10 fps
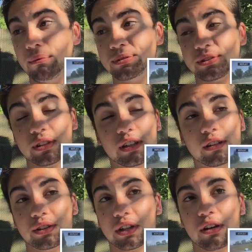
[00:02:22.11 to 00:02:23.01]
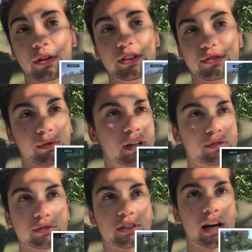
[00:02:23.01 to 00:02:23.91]
So, you know, his
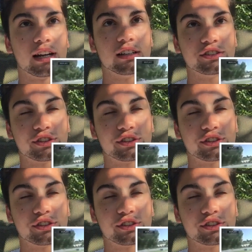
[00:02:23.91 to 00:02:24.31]
race was kind of